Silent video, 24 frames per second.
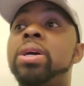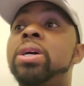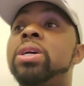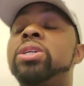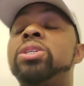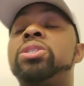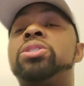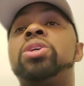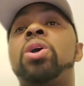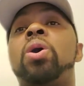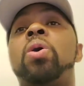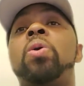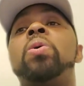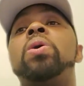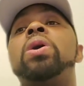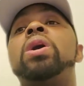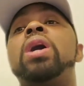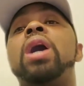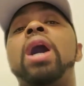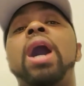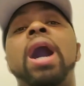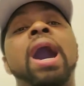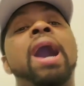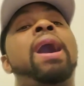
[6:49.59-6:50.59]
So
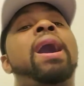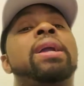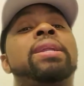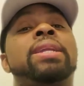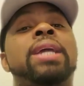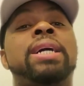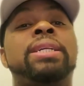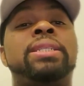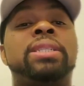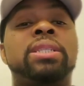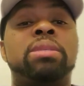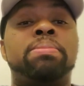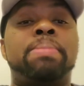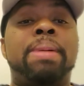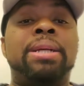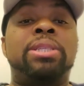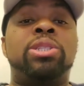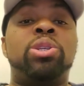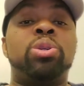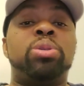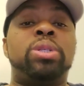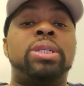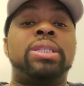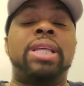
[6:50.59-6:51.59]
I, that's just my
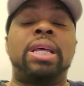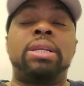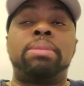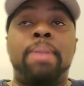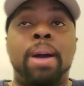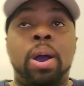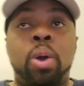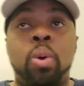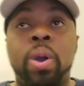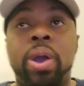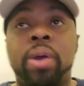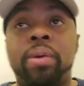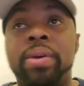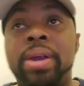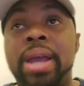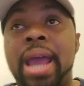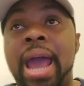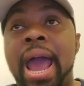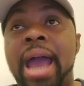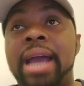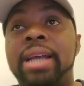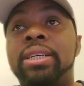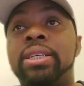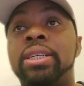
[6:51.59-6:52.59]
two cents. That's my quick
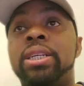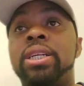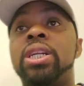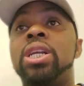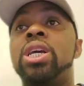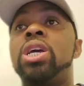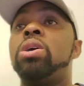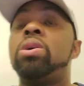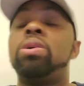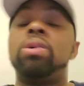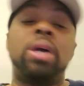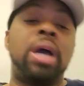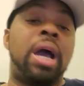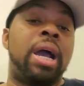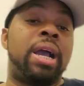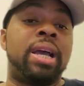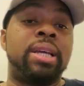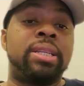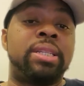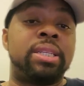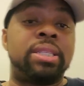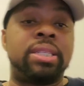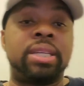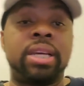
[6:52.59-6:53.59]
reaction. I
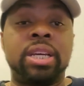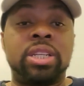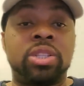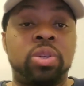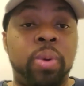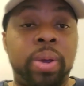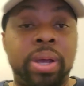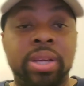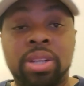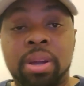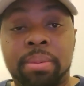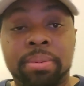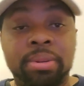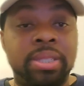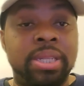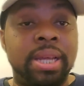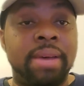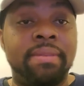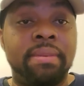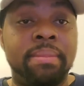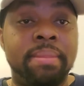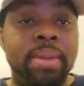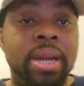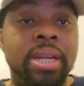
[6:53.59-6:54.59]
guess to say it's quick. It's almost
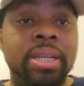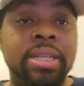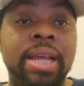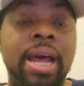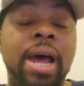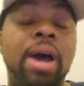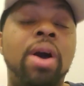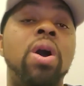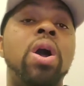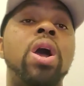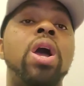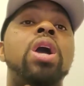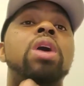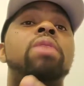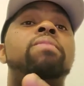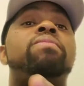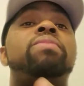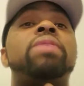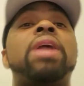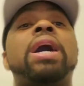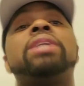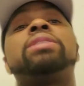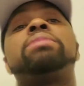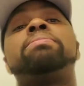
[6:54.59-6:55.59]
seven minutes now.
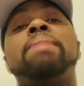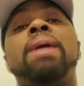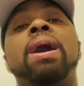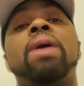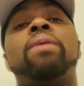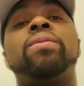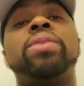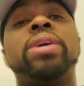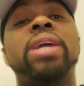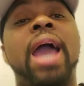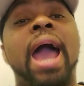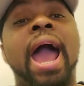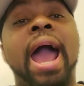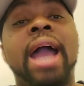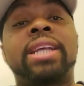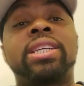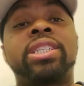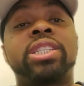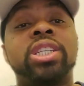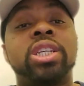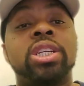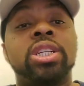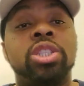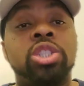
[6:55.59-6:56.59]
That's my
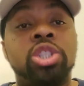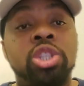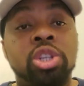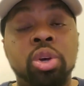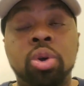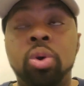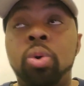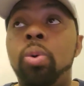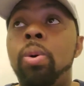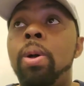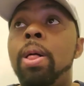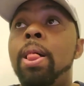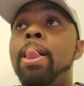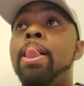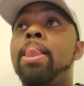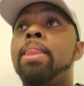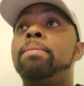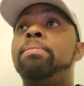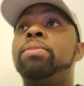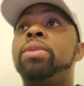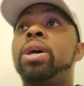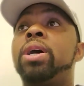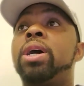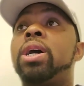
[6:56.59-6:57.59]
reaction to
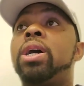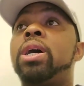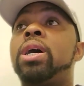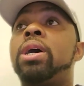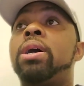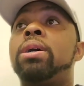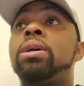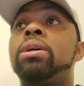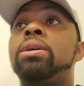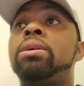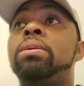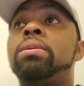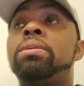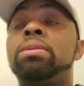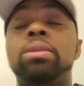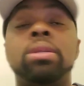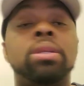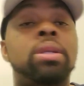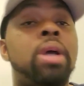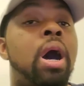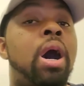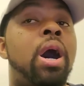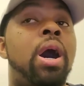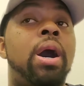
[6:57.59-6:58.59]
the,
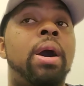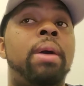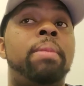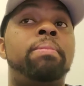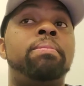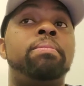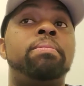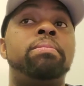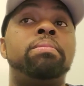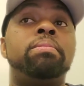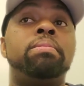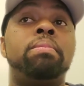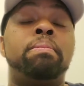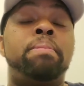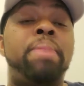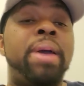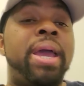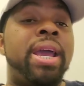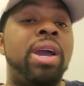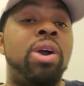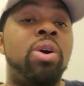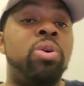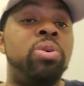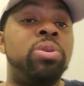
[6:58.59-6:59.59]
the uh,
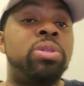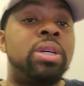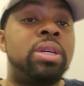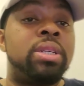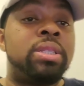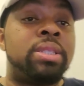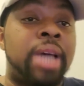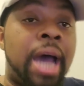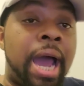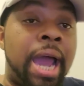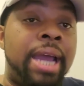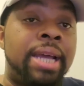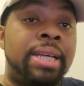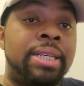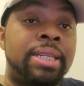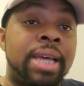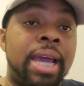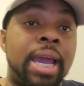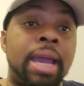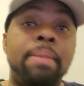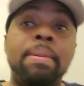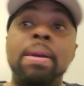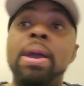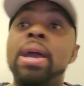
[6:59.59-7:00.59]
Bengals Titans
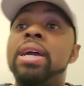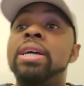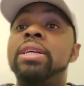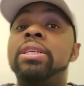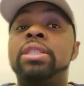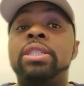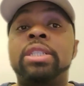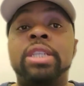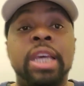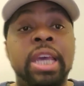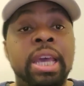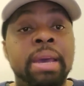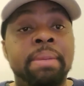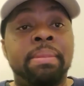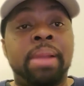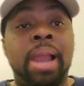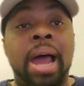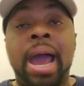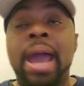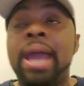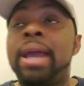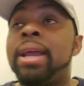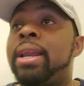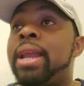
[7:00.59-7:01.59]
game. Seem
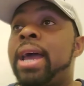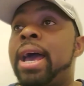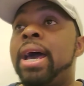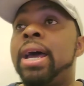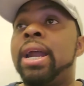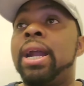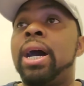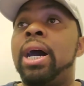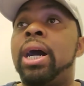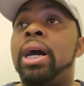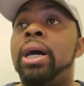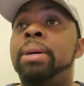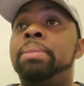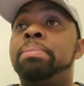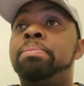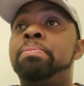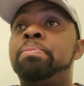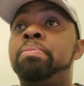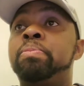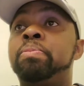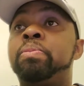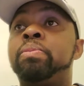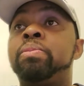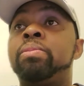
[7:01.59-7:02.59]
like that
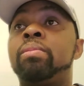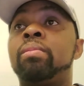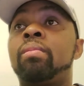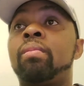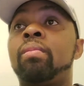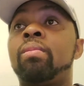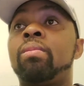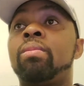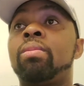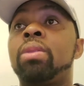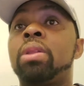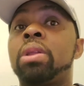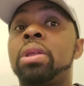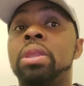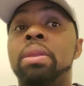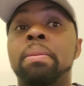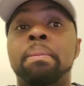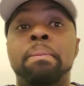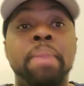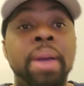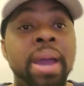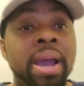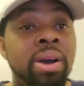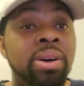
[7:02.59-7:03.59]
um, the
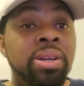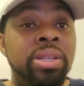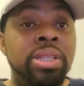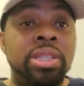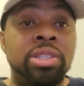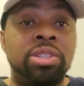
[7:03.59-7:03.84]
Bengals are